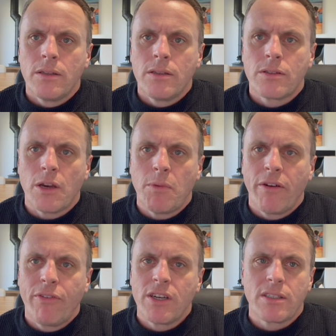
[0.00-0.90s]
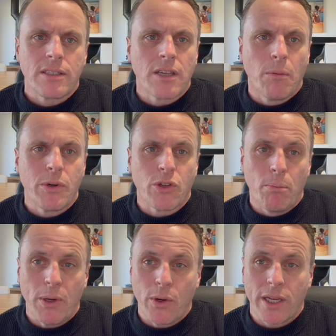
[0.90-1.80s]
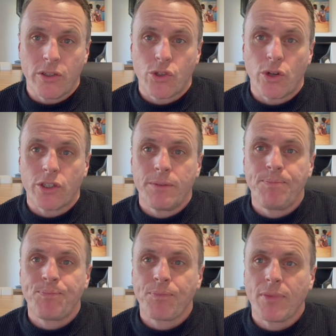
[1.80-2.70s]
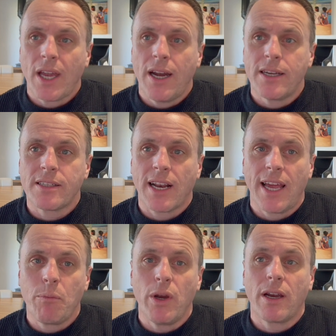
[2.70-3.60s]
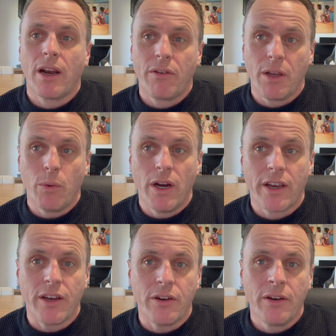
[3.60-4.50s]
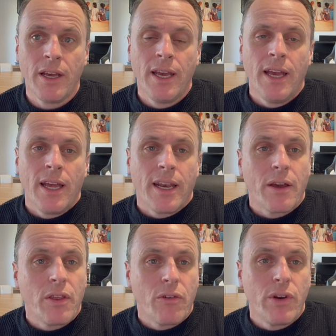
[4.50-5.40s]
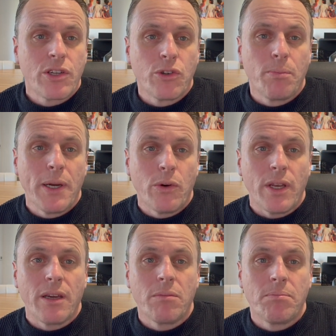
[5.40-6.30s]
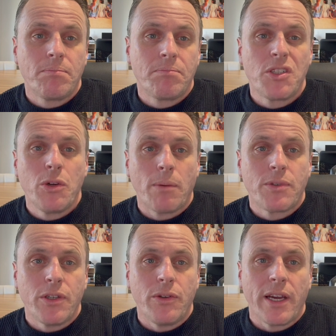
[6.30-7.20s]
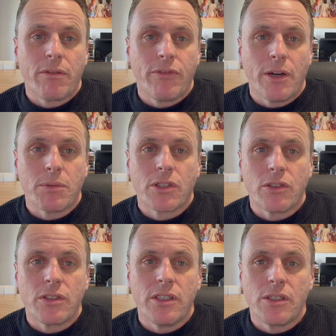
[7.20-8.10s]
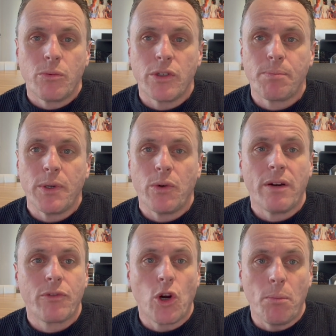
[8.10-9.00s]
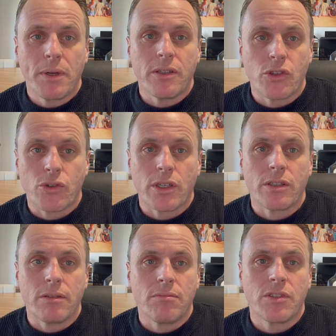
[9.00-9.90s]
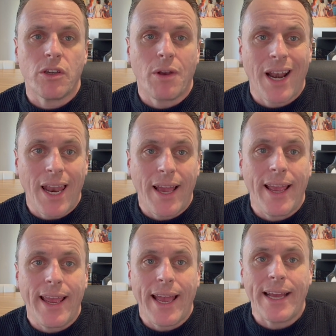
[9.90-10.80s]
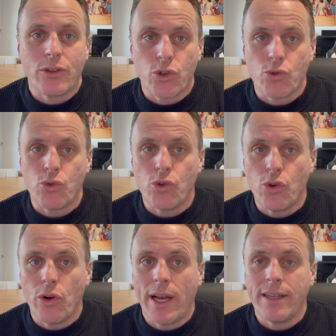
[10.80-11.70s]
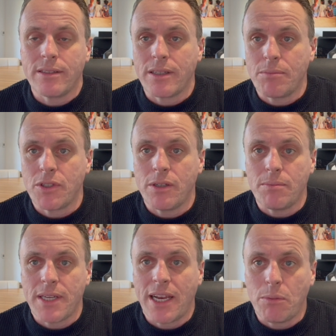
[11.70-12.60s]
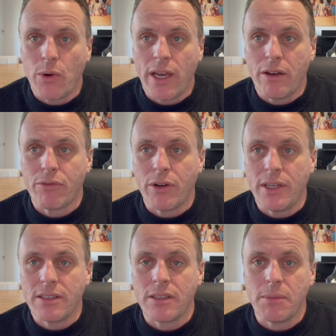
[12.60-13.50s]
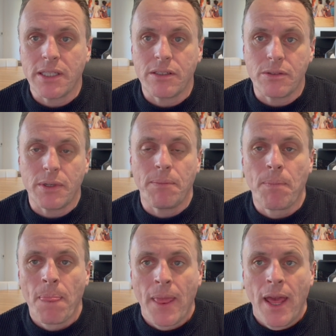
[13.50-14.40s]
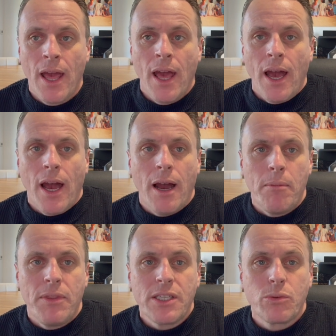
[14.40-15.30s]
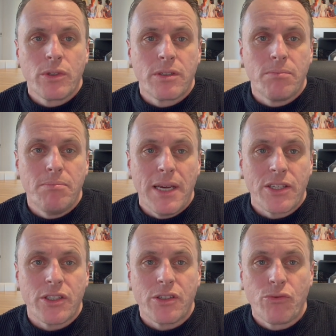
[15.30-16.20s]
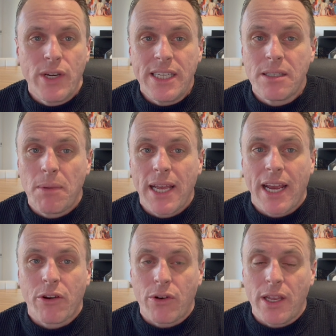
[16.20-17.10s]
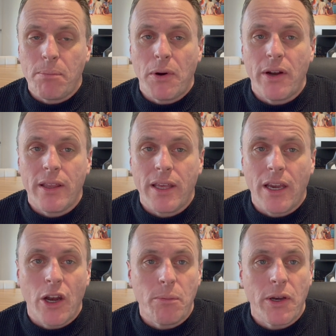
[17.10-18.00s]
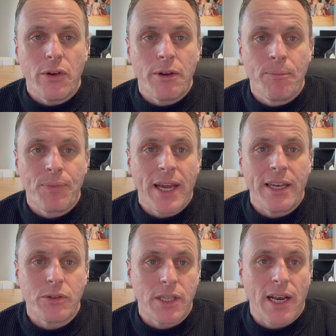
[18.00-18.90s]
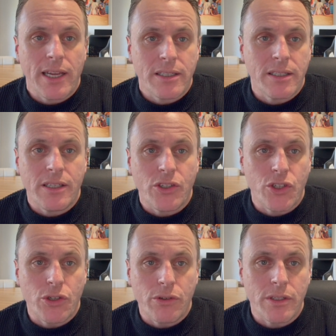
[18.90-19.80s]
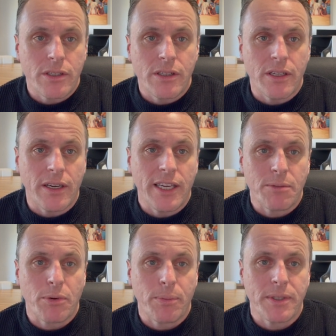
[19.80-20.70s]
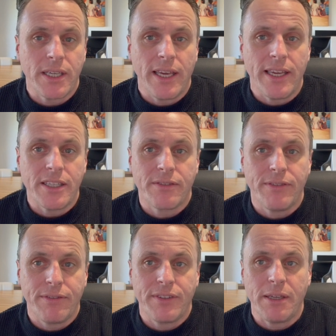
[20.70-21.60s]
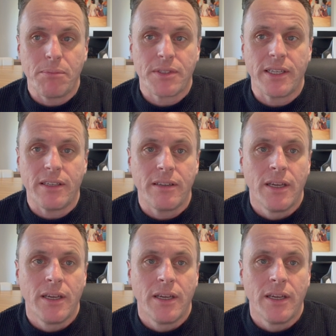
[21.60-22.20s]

So my first example is on building construction. It's a claim we are currently working on. Now, the original building, 2 up, 2 down Farmer's Cottage, was built out of cob construction. So clay and straw and sometimes animal hair thrown into the mix as well. This was measured reasonably accurately by the homeowner, and it was declared to the insurers that his property is 15%